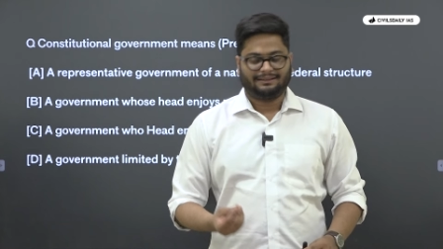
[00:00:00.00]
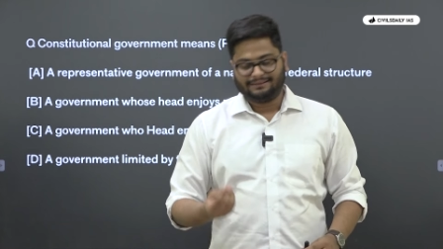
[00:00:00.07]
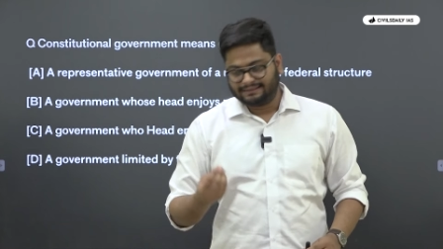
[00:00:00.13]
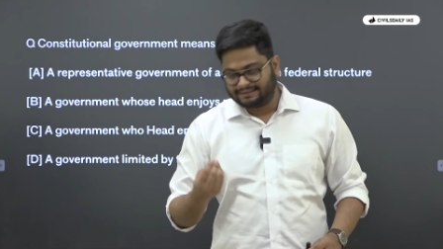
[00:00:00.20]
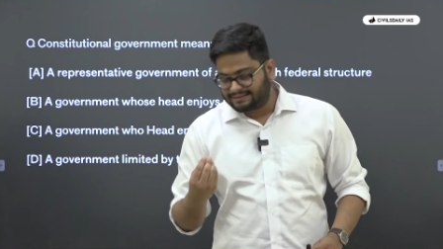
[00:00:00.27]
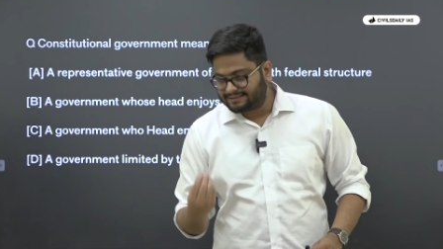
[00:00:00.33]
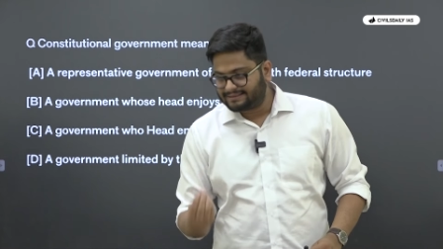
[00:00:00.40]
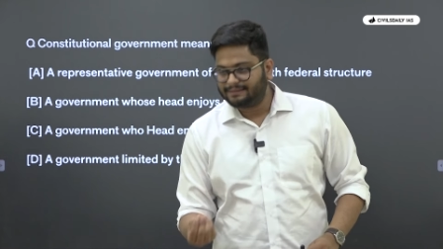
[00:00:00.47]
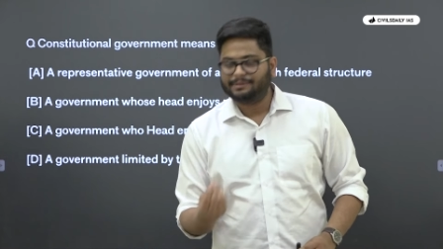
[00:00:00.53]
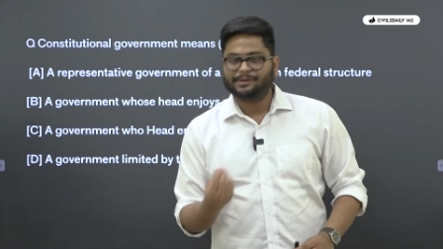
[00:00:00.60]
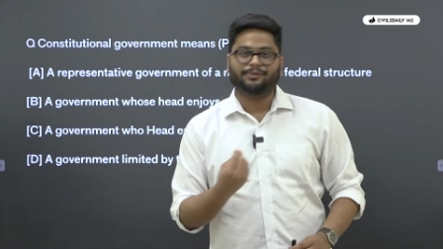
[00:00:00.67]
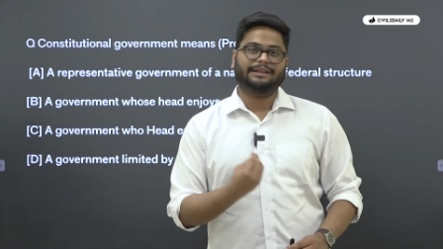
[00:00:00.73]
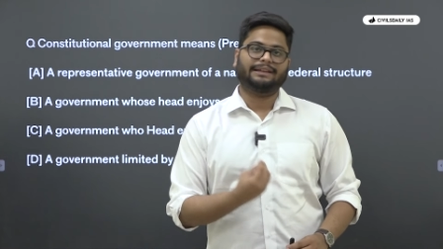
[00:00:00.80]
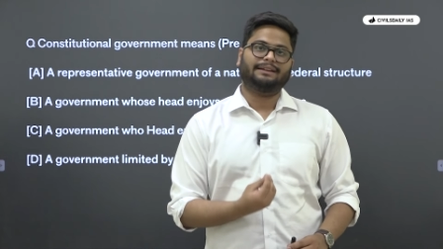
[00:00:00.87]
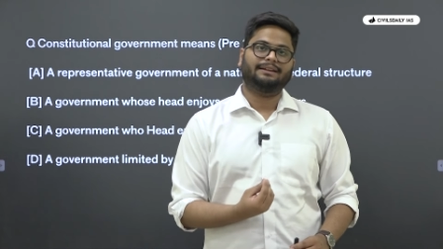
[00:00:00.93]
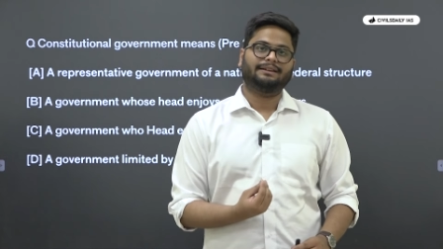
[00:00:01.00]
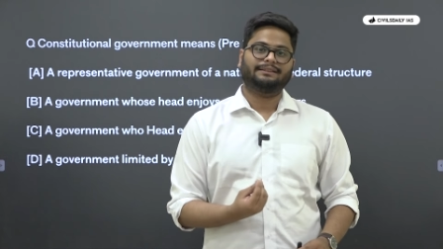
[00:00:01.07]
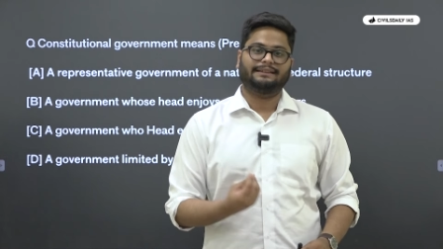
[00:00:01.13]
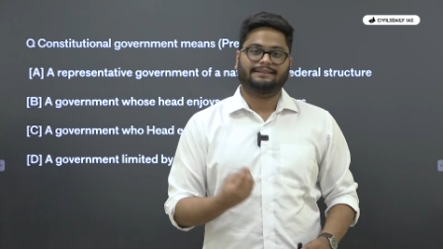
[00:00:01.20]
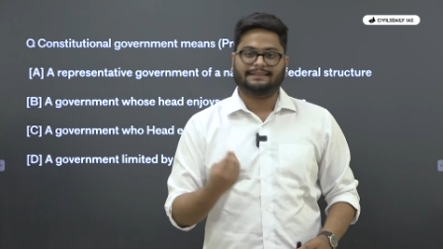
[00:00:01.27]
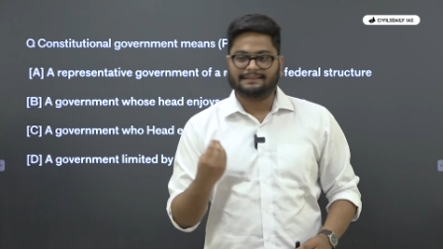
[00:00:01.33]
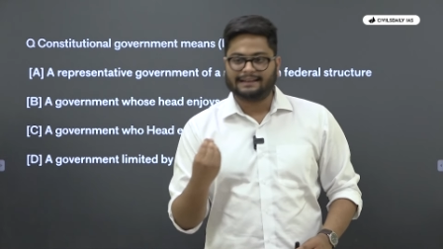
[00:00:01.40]
This is the beauty.
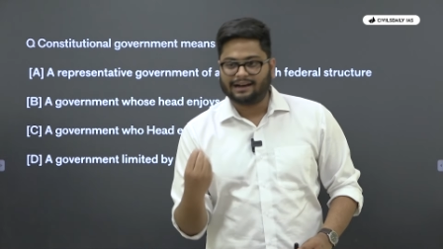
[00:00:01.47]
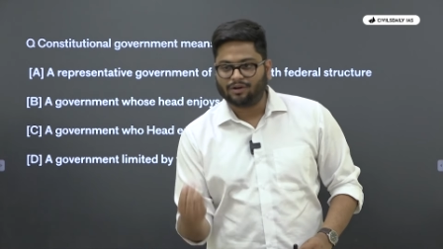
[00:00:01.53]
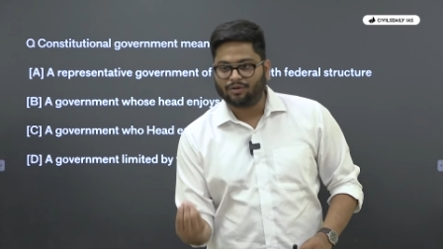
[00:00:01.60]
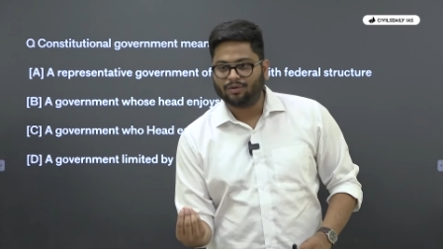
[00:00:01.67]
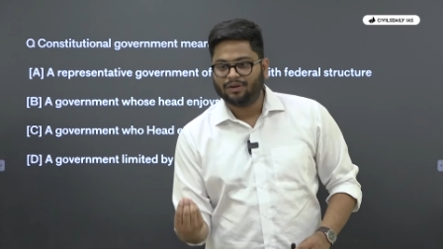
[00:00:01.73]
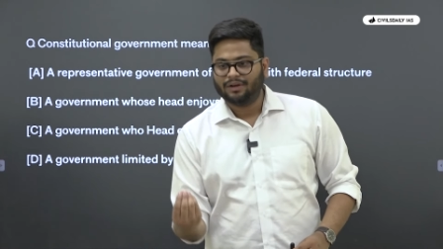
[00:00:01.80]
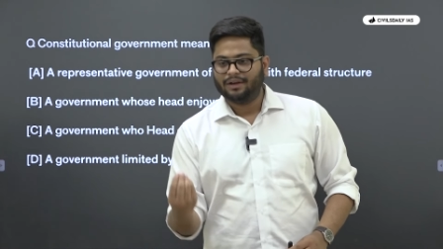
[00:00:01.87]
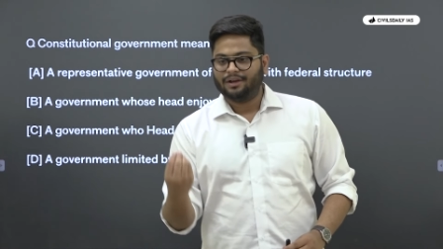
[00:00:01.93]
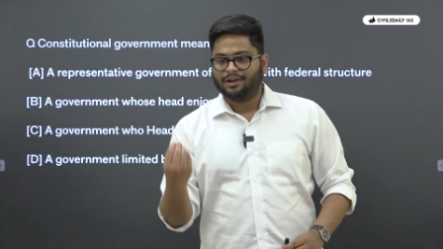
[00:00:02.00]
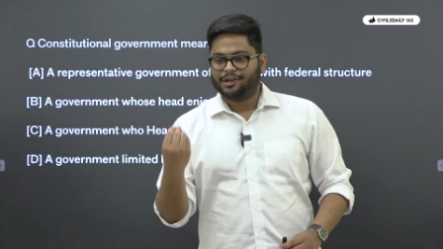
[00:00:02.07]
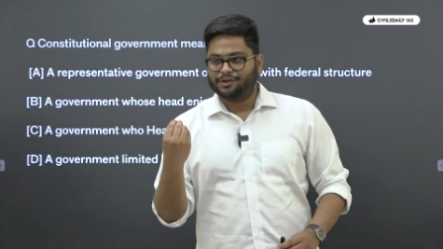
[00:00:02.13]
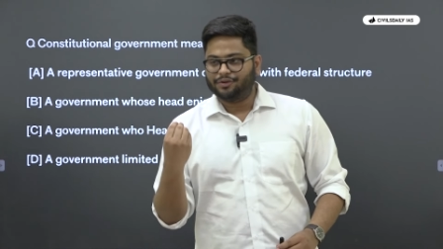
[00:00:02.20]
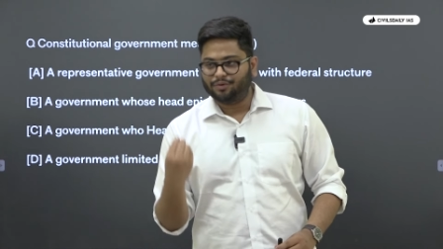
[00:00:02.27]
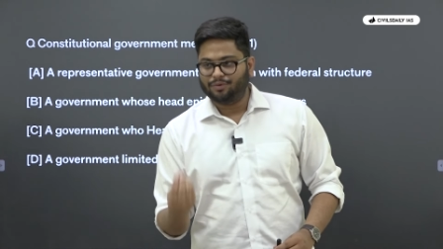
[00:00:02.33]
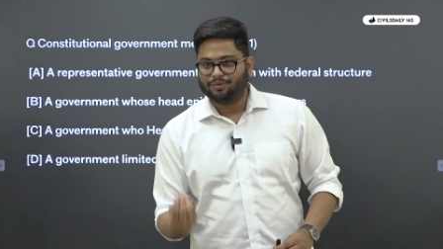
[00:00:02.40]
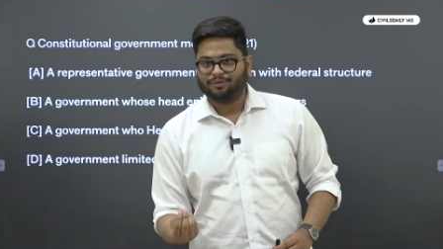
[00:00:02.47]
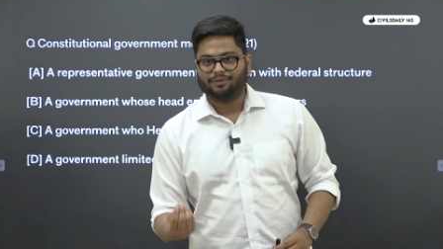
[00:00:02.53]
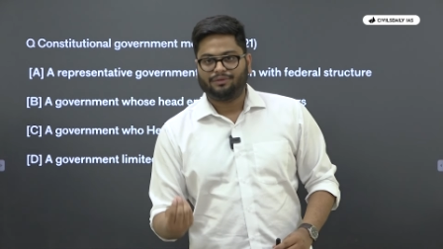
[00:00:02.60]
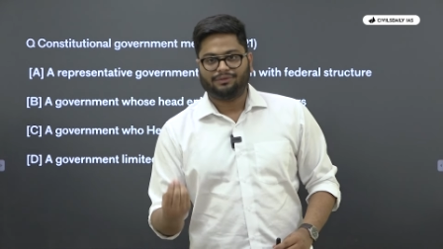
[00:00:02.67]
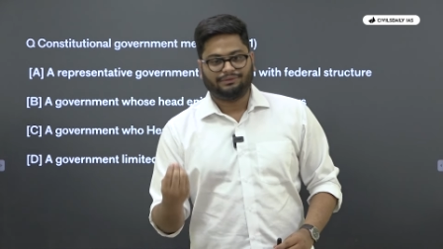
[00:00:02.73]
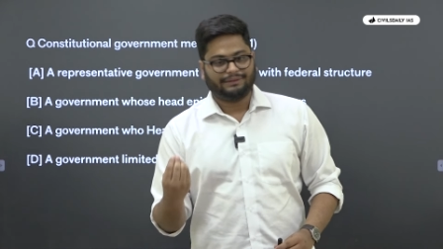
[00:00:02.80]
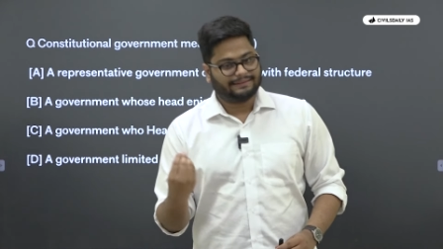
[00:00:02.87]
This is how you,
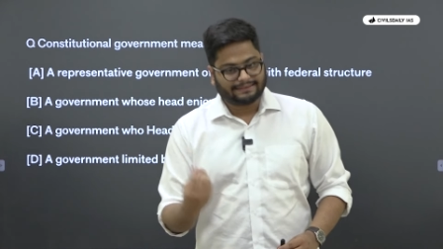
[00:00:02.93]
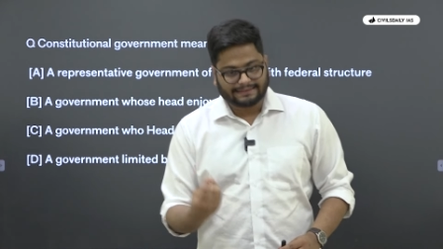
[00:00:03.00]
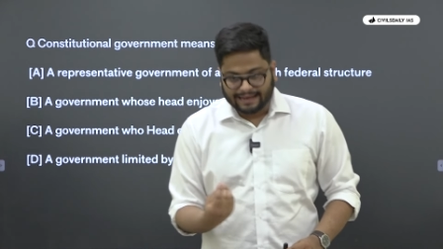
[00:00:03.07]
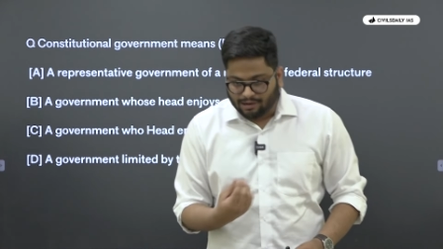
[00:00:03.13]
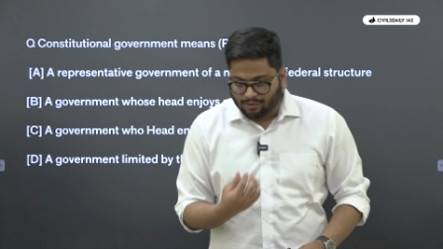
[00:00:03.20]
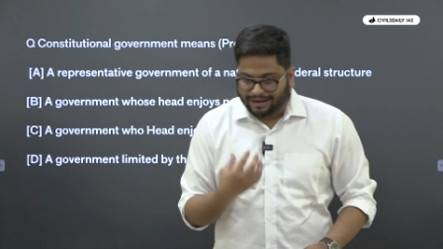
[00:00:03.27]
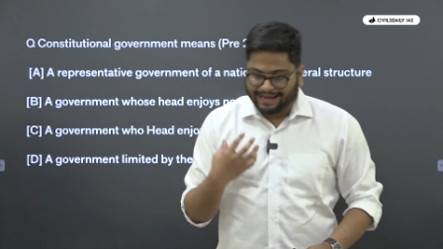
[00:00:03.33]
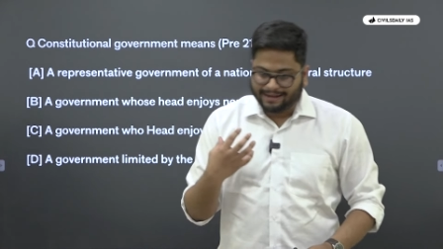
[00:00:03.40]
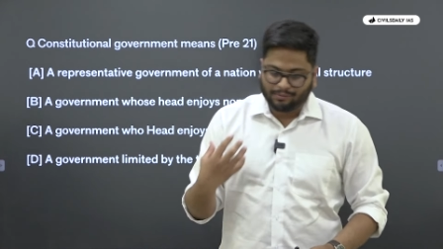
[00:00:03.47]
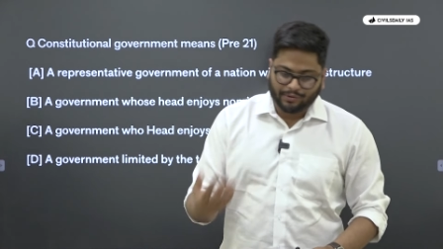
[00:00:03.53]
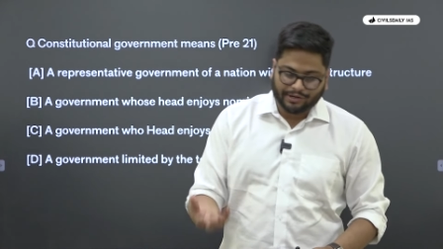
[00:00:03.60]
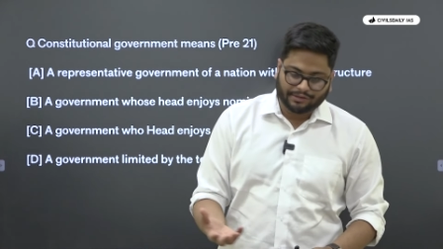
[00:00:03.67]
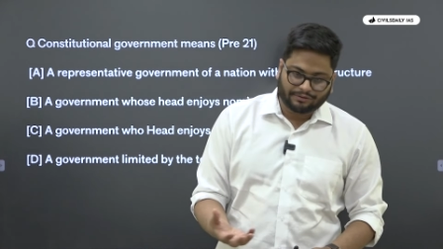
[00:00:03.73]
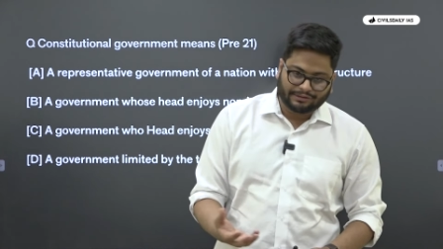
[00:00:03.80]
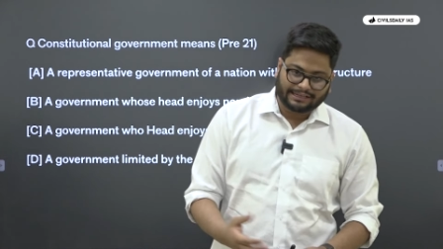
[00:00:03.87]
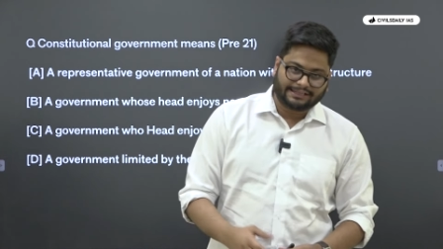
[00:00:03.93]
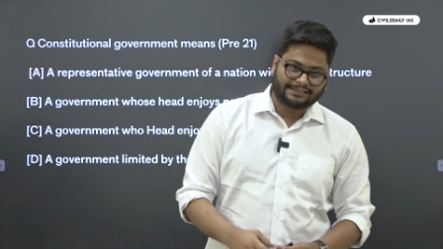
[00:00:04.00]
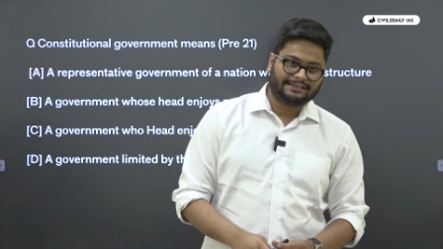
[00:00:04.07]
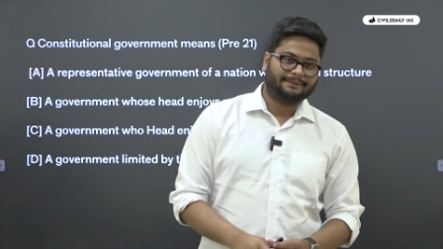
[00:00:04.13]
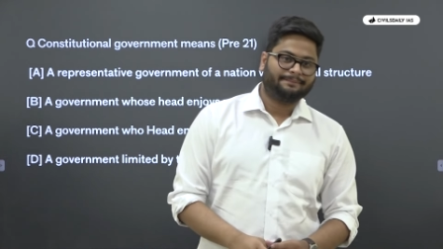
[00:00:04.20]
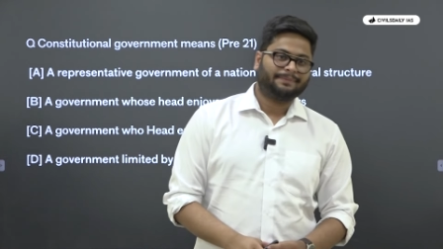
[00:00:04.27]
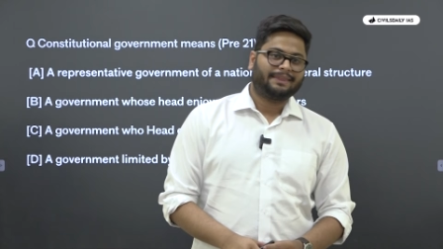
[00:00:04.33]
this is how I am going to teach.